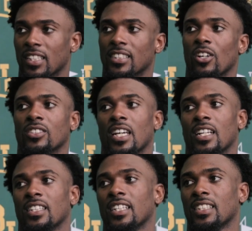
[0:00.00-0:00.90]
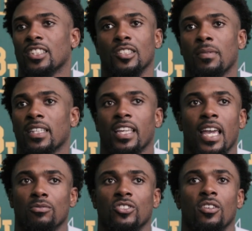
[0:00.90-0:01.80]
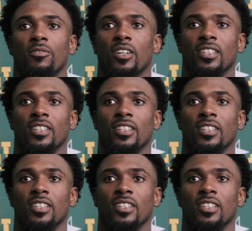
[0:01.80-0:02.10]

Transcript: It's those kind of things that just make the game for.